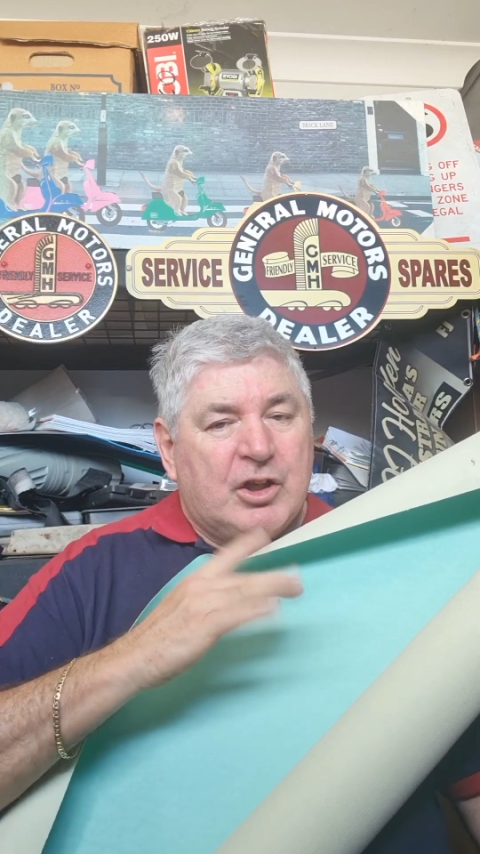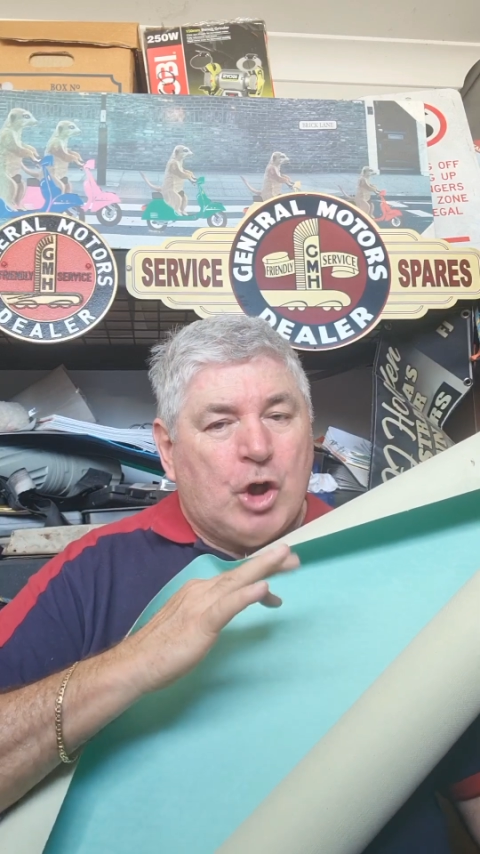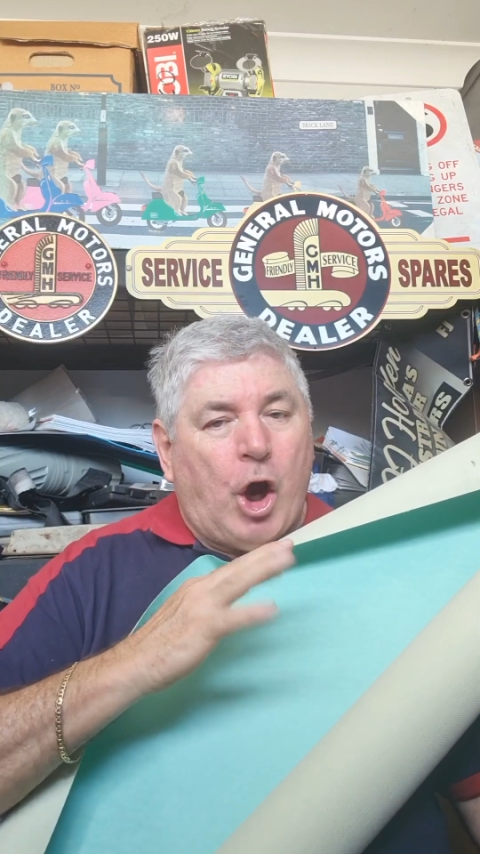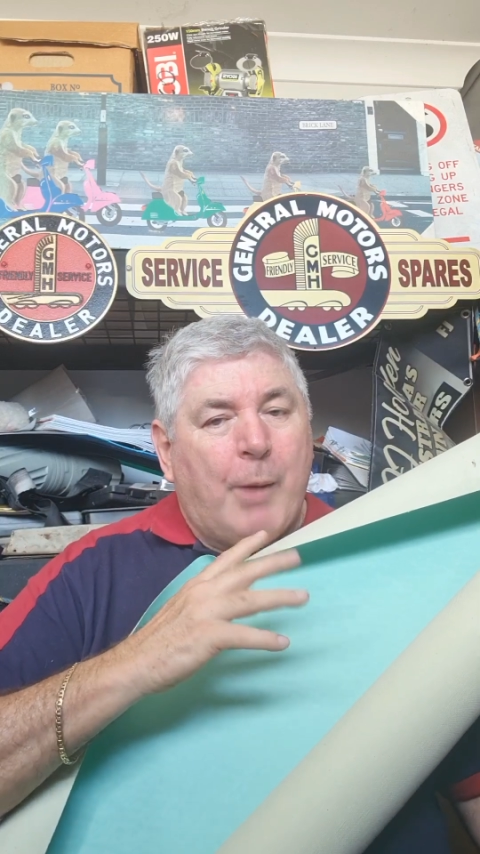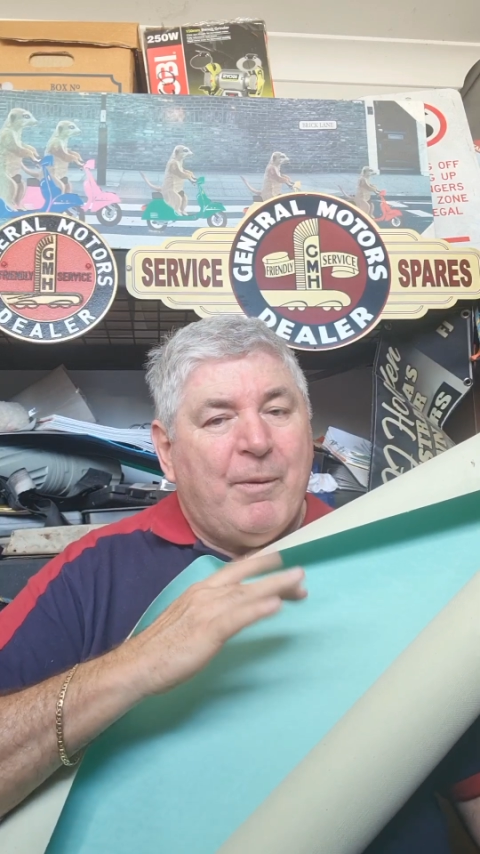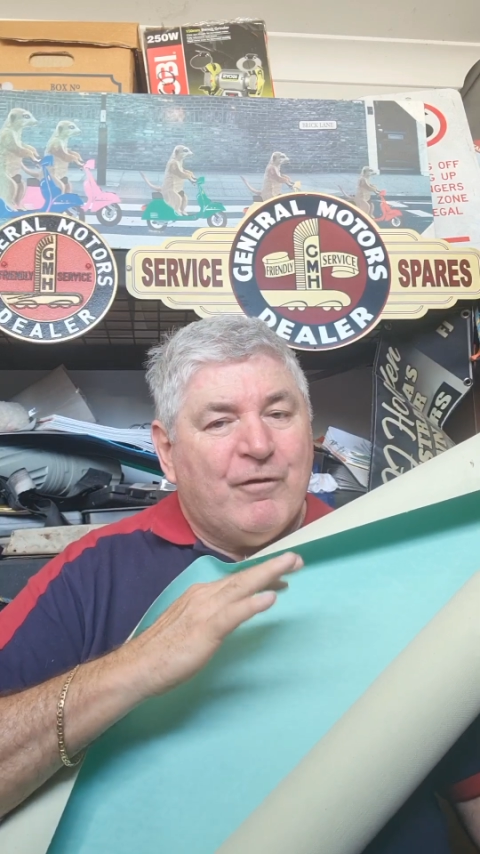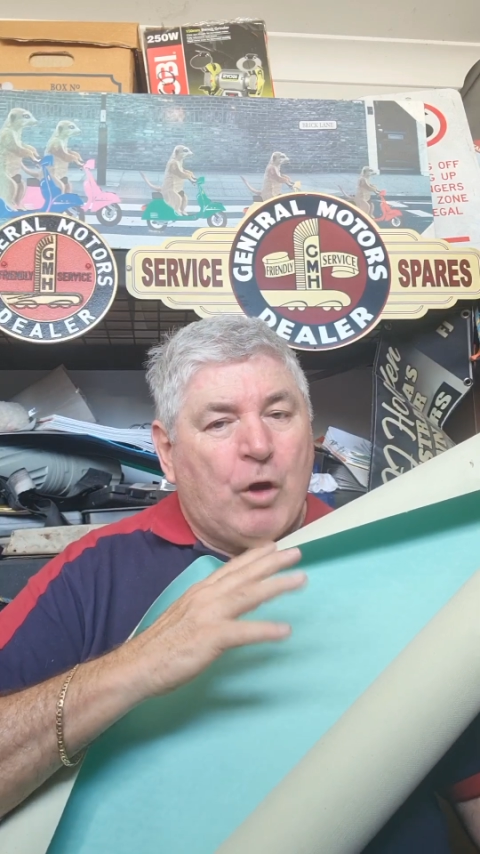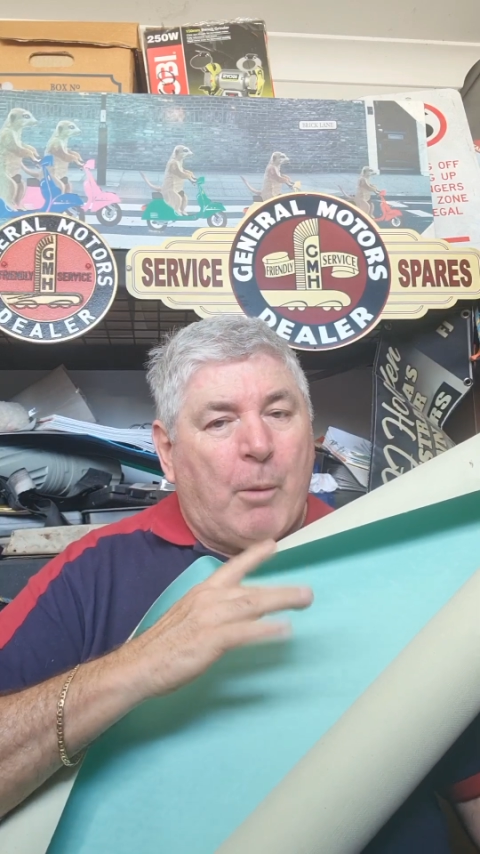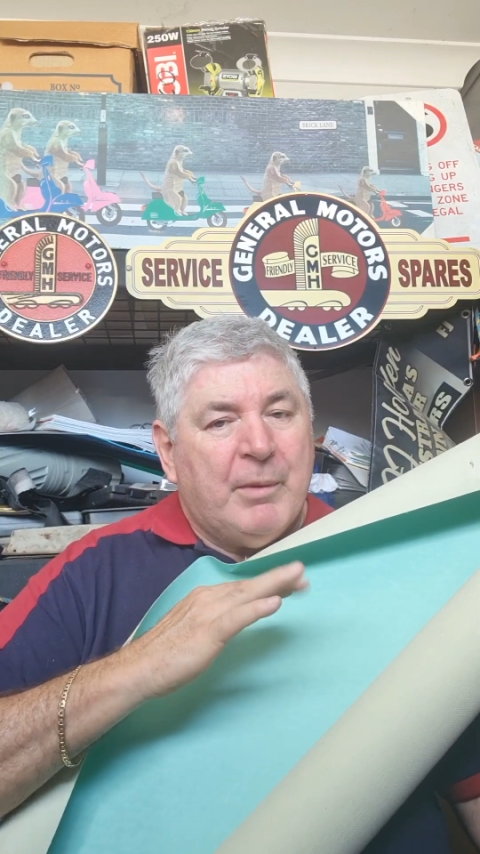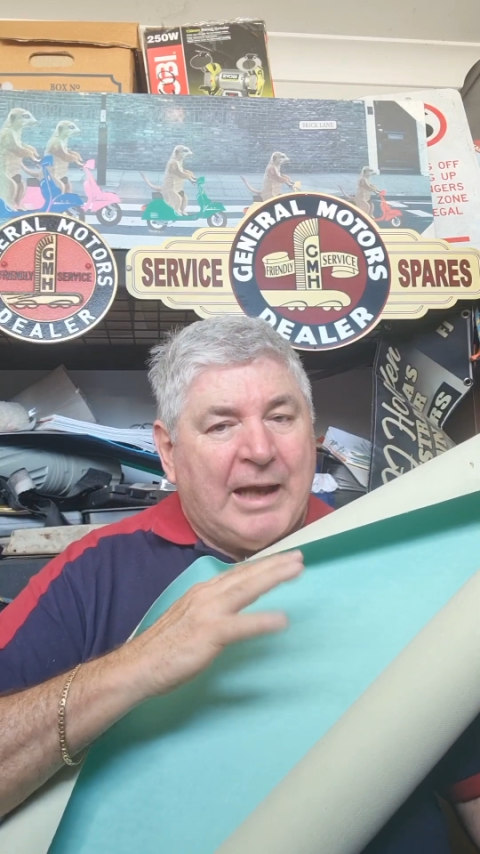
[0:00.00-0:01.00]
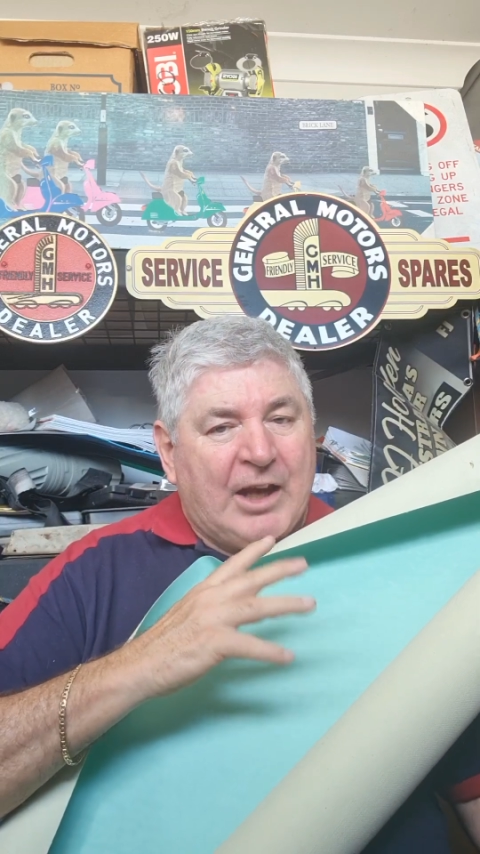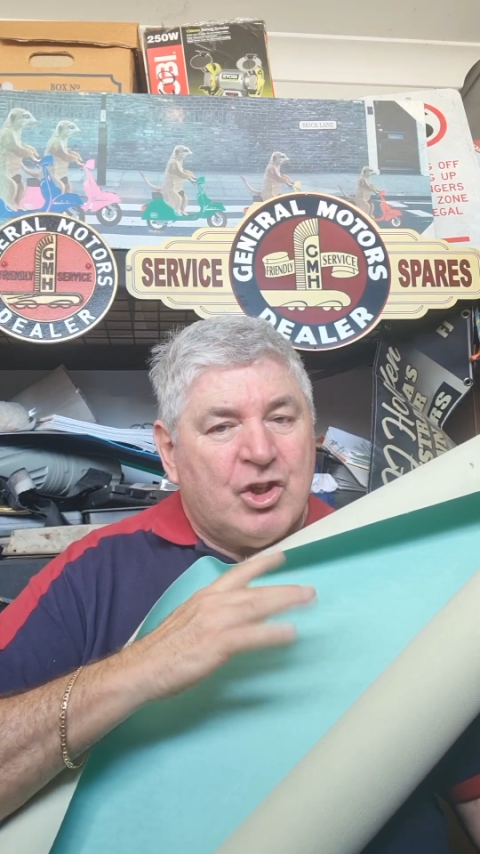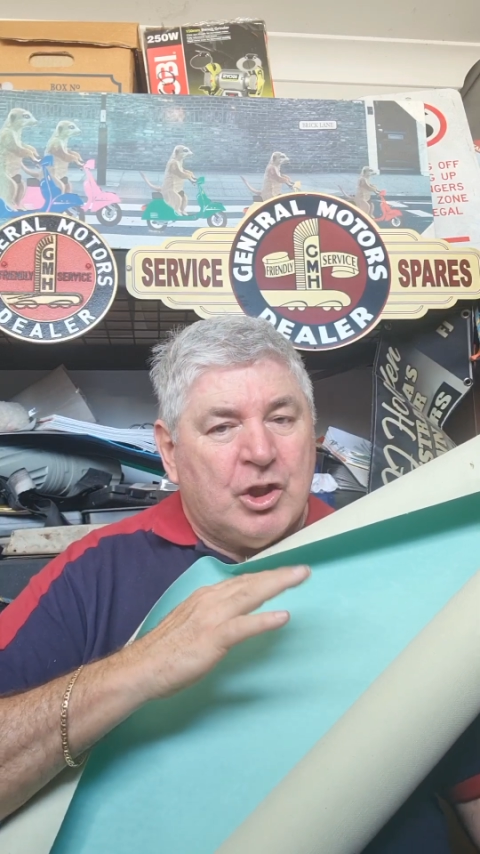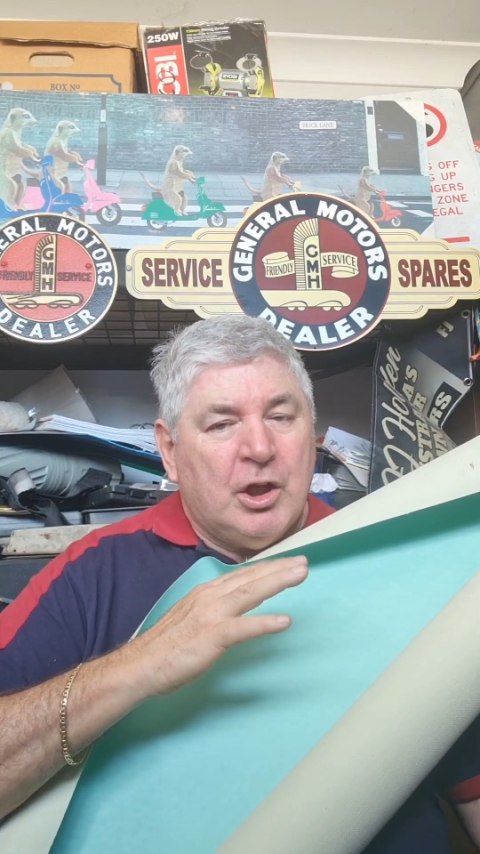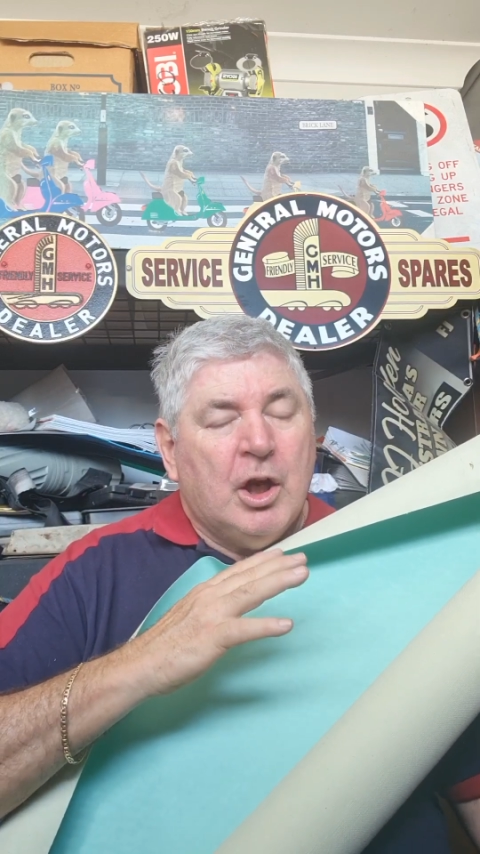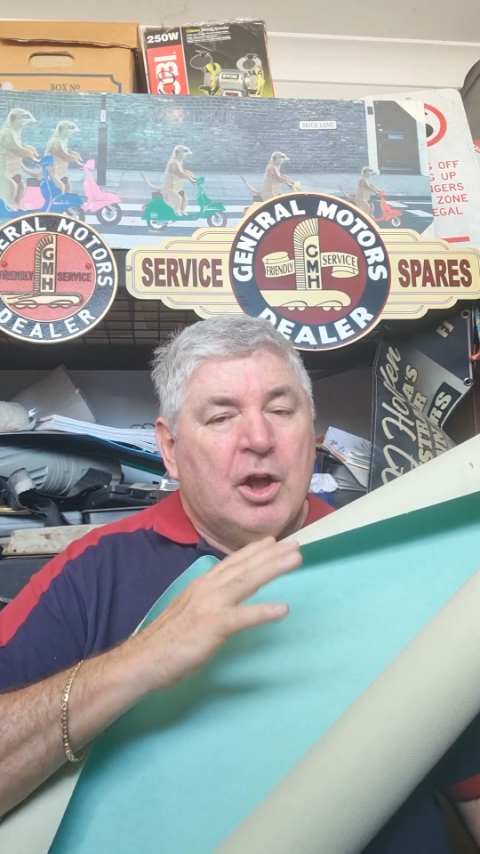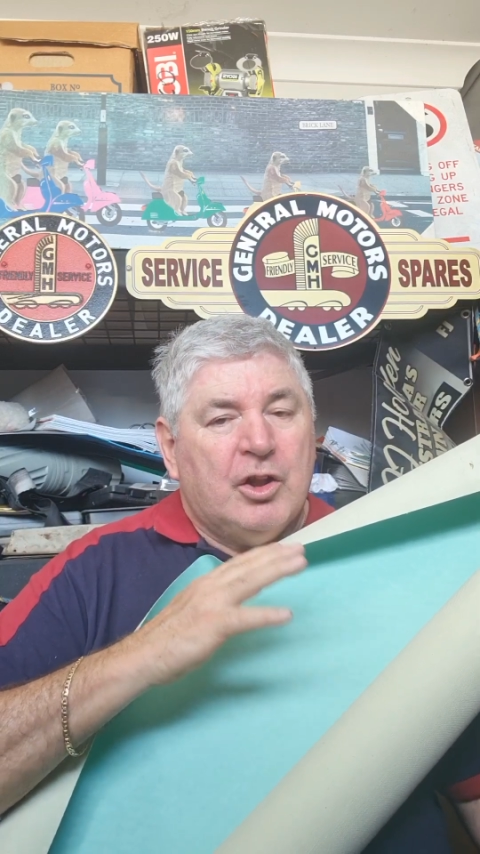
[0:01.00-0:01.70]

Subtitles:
type of combination